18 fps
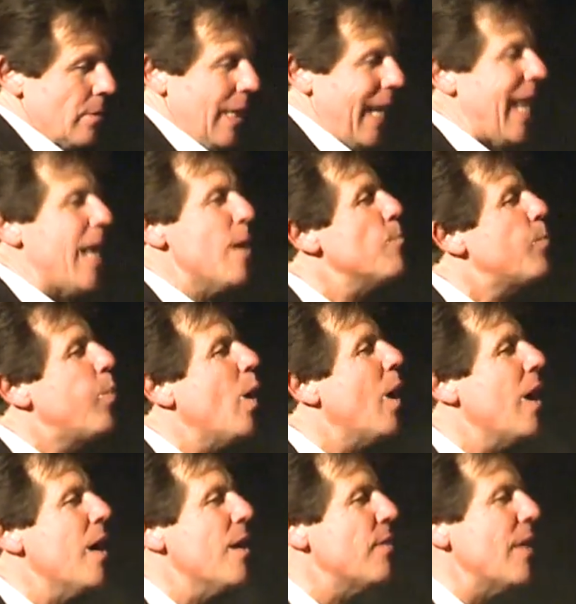An
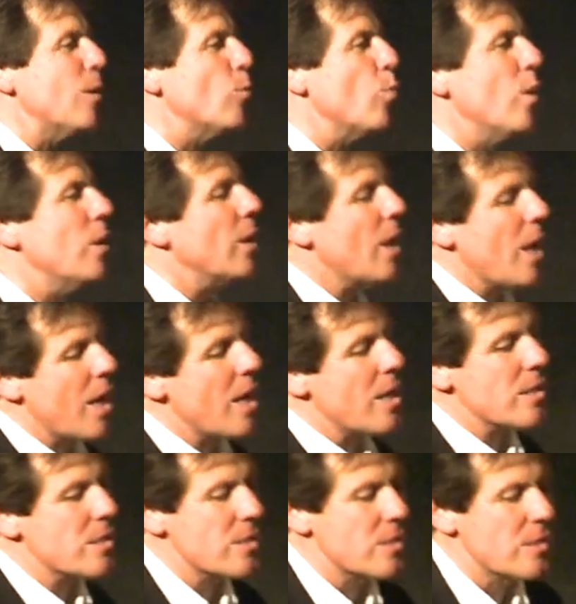empire that will
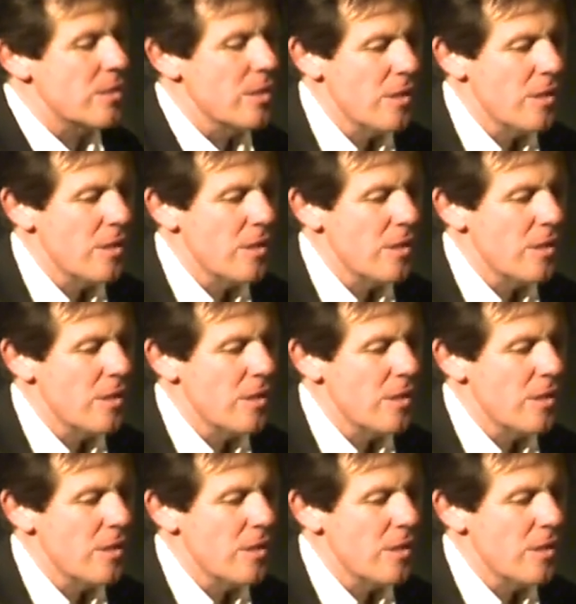last